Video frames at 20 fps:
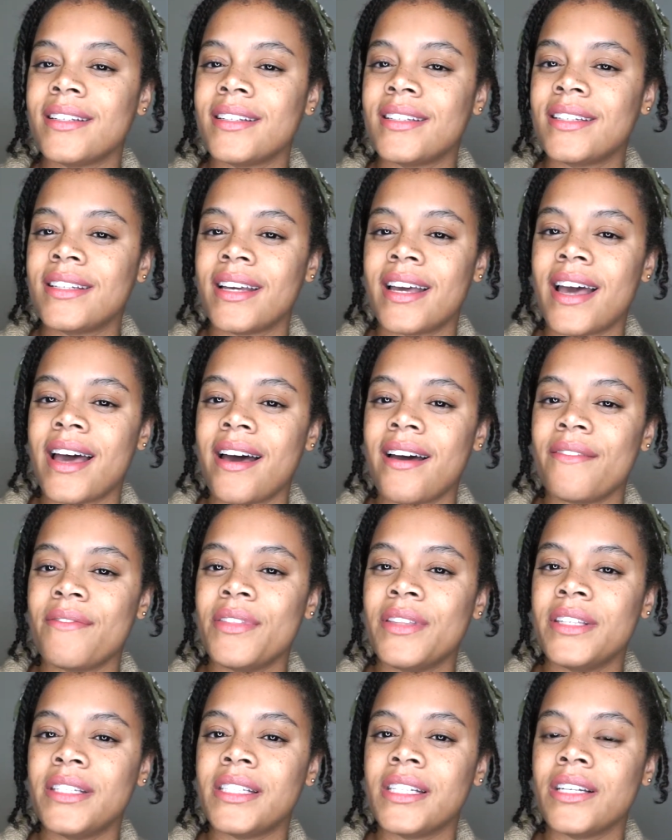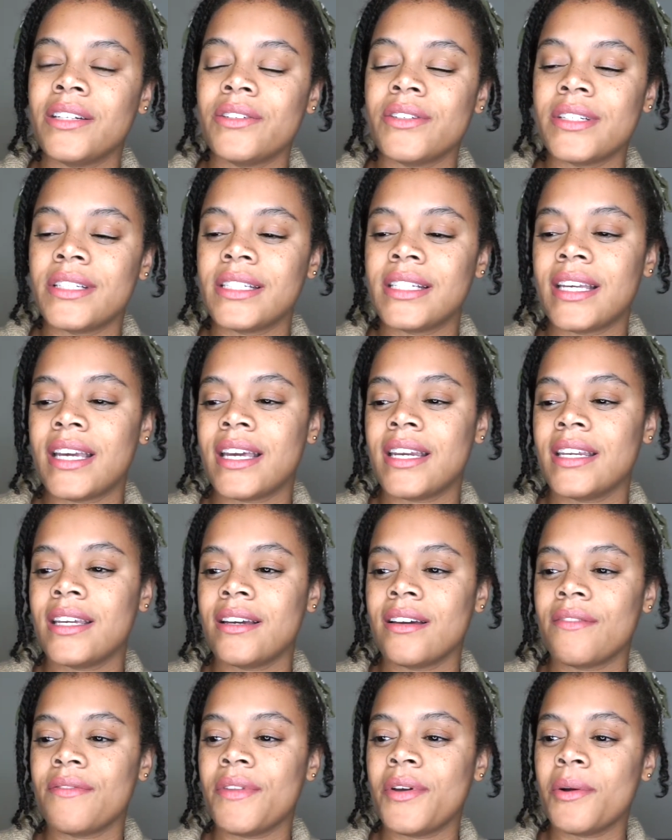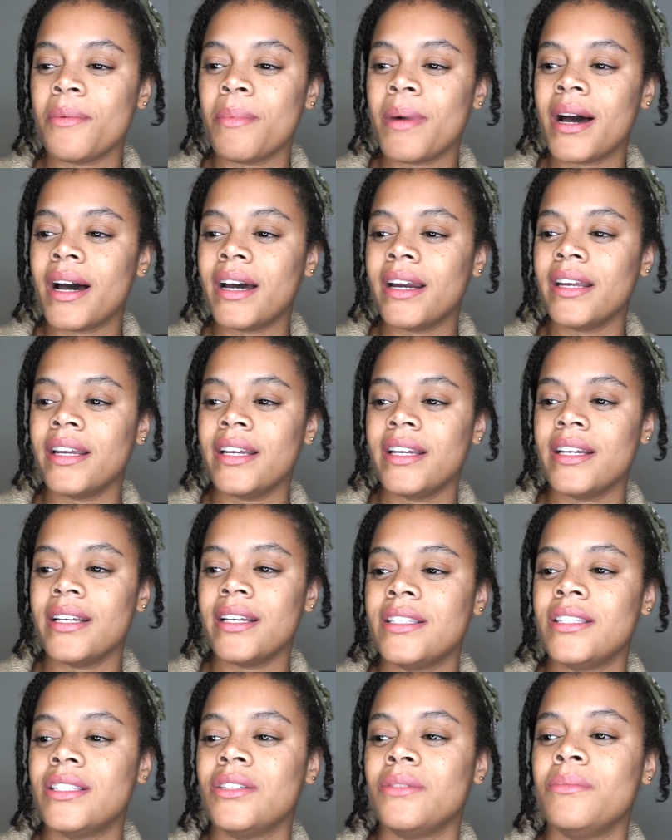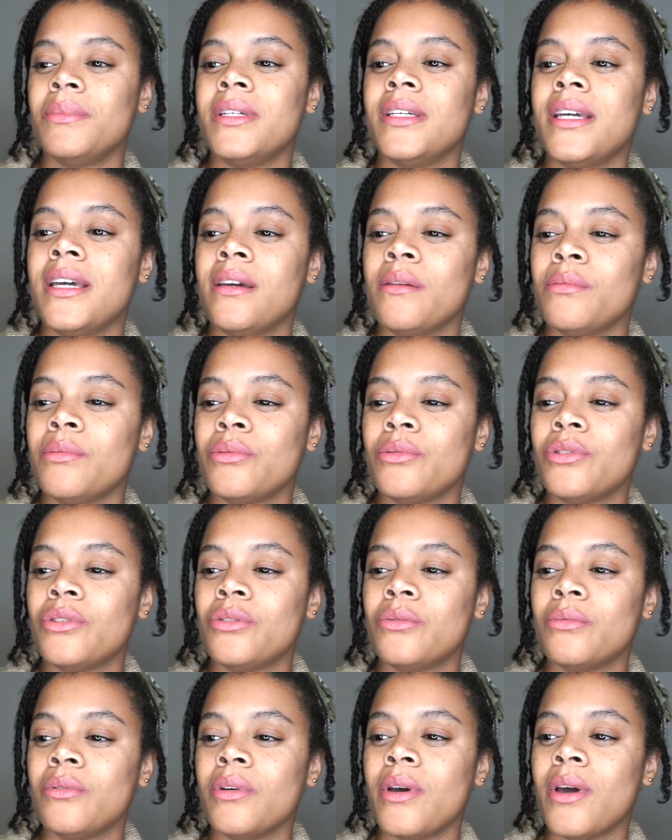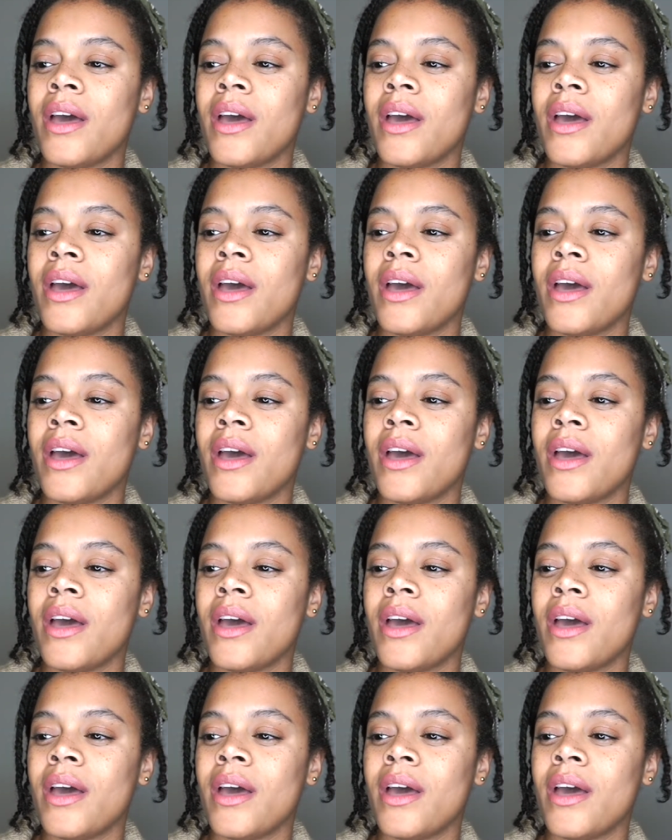to have this understanding of their body to be able to